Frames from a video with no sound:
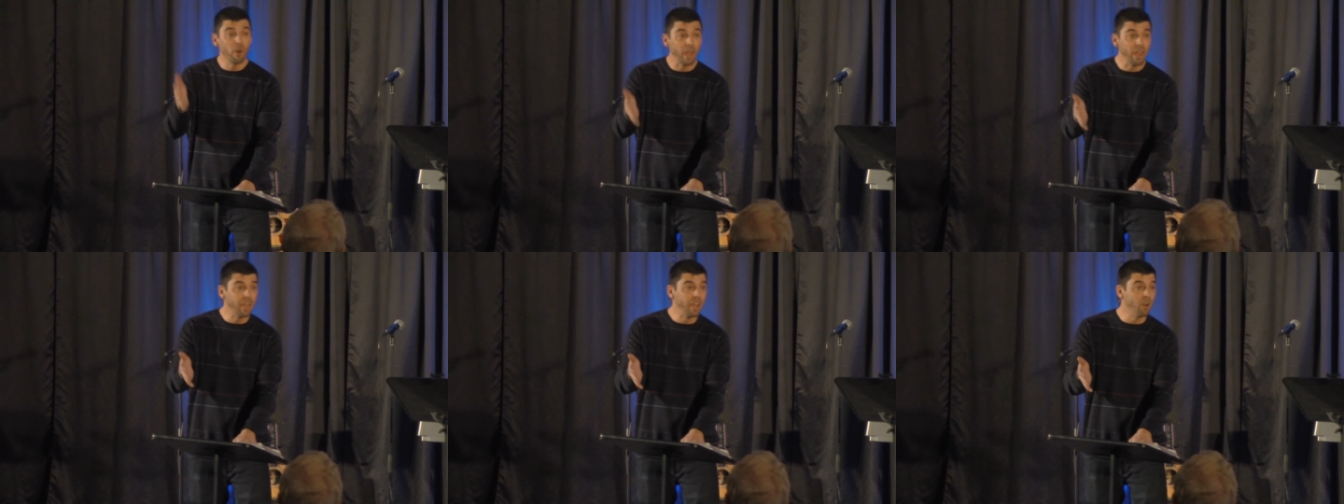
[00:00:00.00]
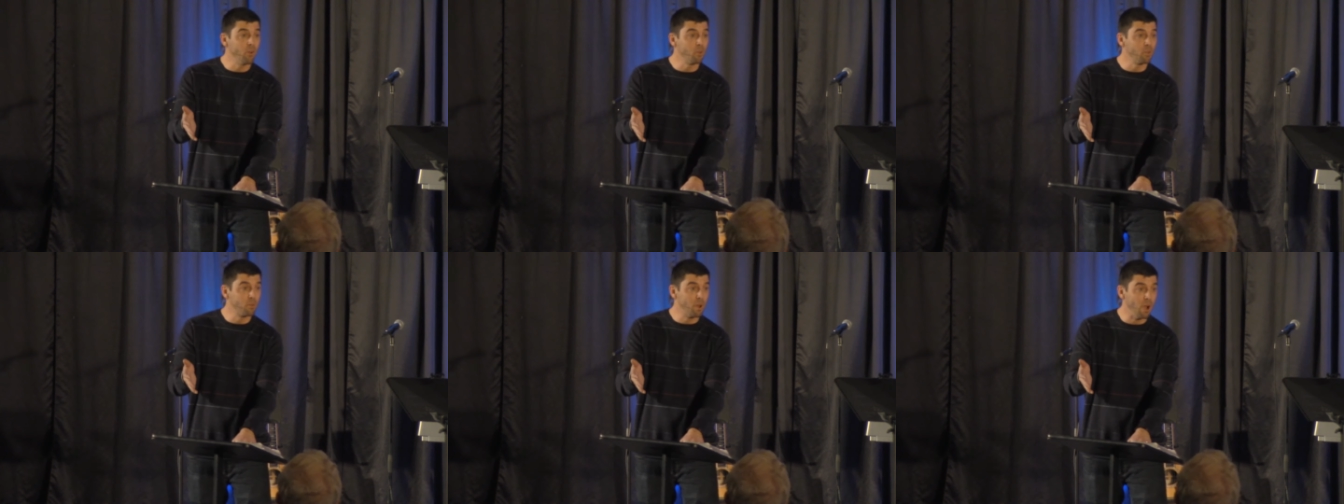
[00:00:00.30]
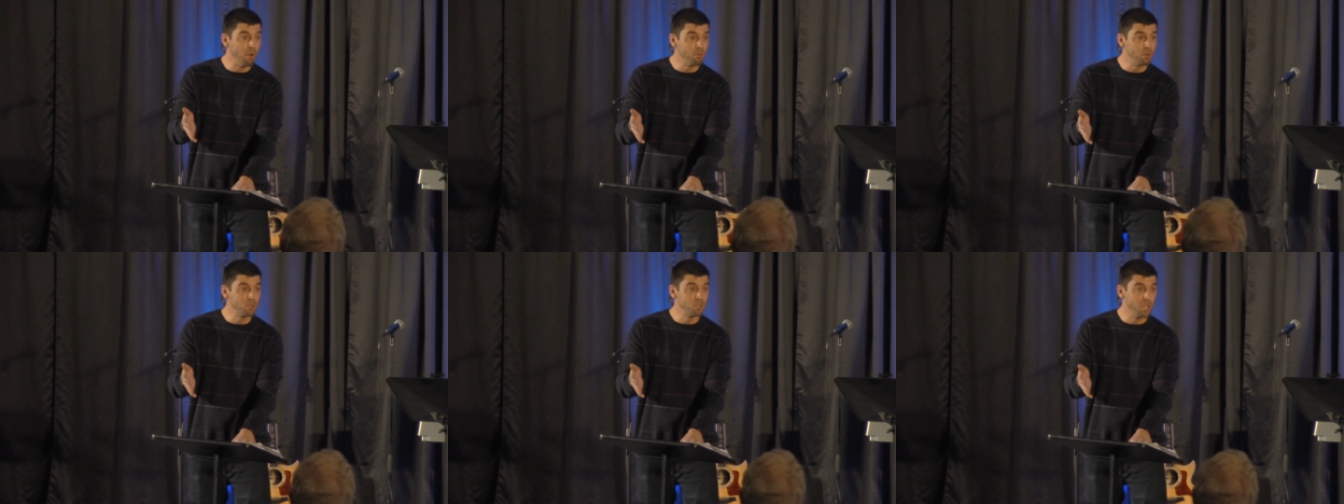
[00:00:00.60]
hang out with
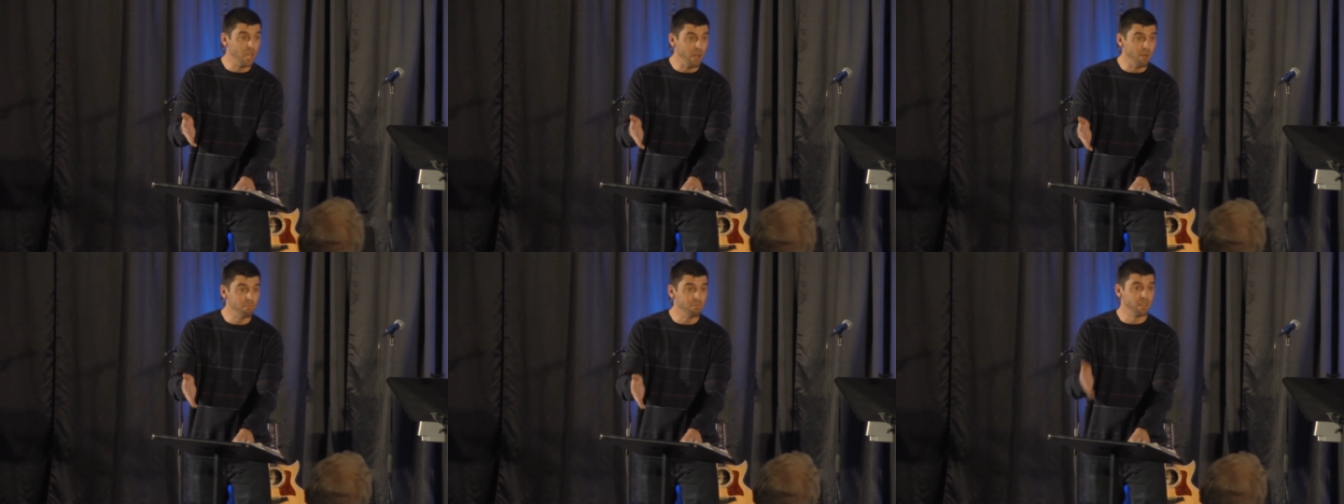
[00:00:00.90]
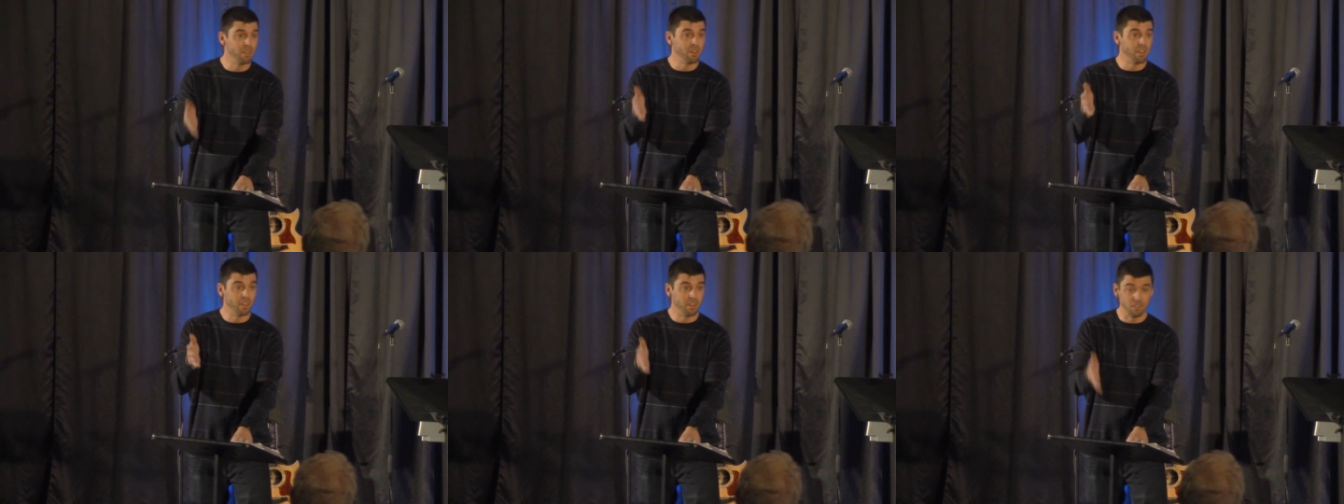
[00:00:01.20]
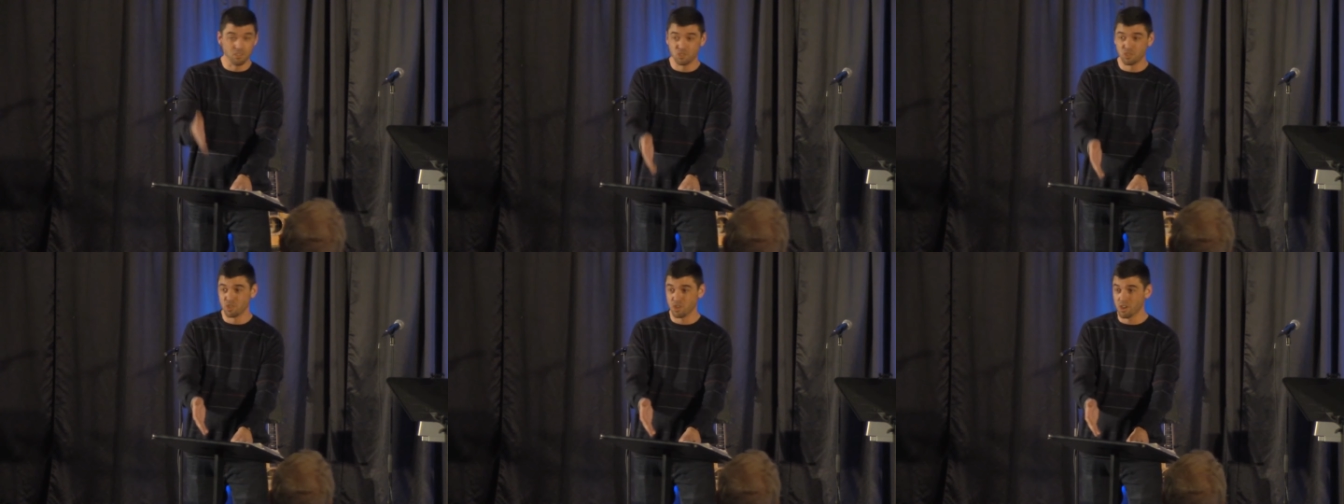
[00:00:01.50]
Robert Chapman and
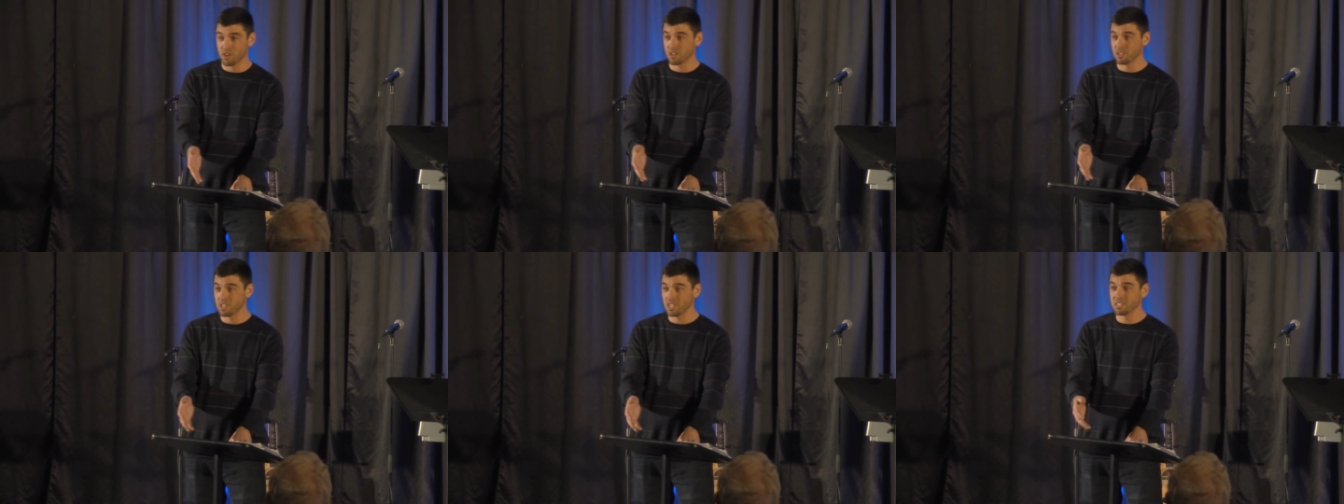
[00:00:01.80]
his church,